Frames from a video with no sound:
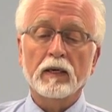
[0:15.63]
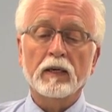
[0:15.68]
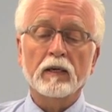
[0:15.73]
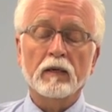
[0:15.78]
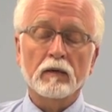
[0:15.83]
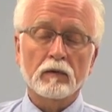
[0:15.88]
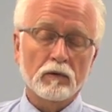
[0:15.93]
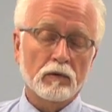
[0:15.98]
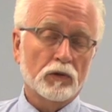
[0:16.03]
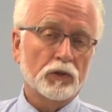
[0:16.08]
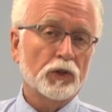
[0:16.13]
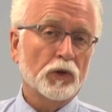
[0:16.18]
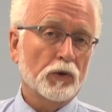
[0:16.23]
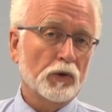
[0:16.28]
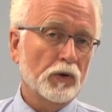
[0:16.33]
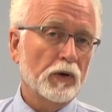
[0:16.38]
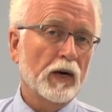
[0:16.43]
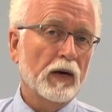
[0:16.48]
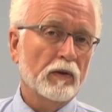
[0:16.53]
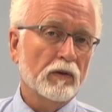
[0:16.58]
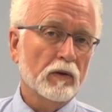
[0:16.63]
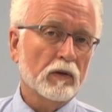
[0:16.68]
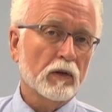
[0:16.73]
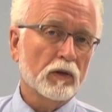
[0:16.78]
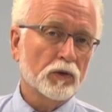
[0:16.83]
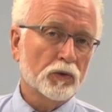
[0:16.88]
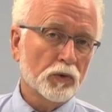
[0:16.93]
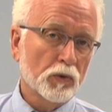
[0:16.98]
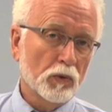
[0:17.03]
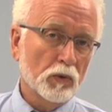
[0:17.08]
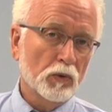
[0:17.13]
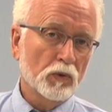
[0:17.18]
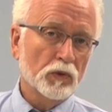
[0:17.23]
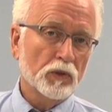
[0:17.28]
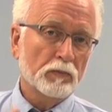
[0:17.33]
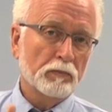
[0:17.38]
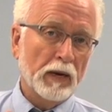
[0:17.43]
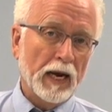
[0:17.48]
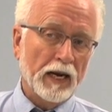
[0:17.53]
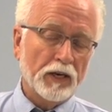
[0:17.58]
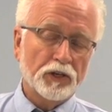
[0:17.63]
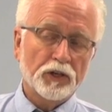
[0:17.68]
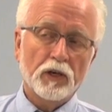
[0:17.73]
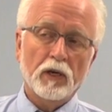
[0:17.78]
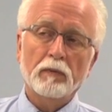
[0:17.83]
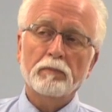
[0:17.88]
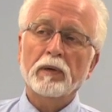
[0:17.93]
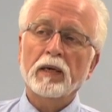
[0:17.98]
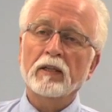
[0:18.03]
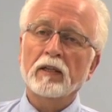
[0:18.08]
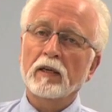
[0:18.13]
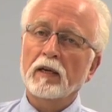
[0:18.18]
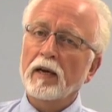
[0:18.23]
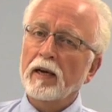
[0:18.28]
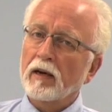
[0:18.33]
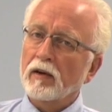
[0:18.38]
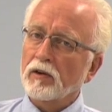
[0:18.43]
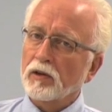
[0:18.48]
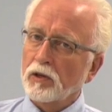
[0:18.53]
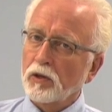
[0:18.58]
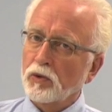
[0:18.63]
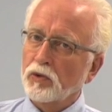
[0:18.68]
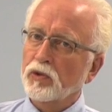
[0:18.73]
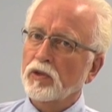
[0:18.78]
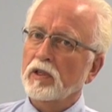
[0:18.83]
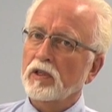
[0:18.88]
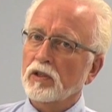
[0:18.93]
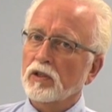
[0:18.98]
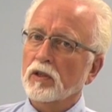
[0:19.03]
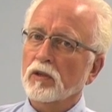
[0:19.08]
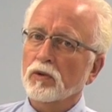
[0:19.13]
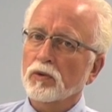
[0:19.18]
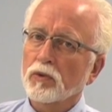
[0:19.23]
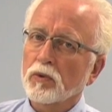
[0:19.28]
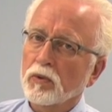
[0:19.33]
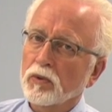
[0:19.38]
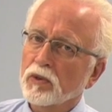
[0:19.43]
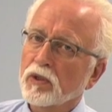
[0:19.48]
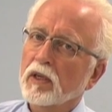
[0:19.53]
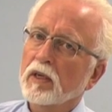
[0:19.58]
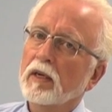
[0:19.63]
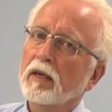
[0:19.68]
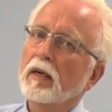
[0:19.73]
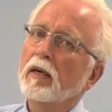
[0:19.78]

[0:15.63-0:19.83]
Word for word: and show you how the controls match up and then how to use these controls,